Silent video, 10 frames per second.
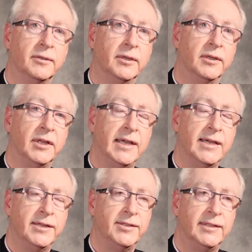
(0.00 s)
And
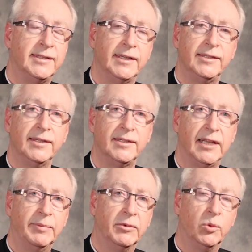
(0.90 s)
as it says in the
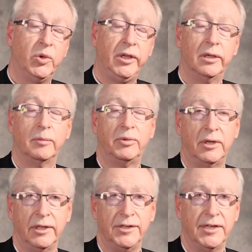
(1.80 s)
statement, we
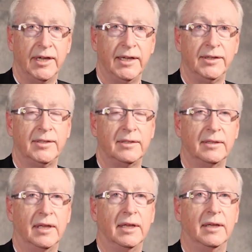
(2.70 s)
apologize
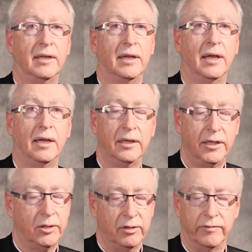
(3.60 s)

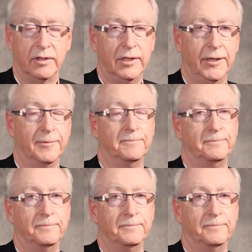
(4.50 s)
unequivocally.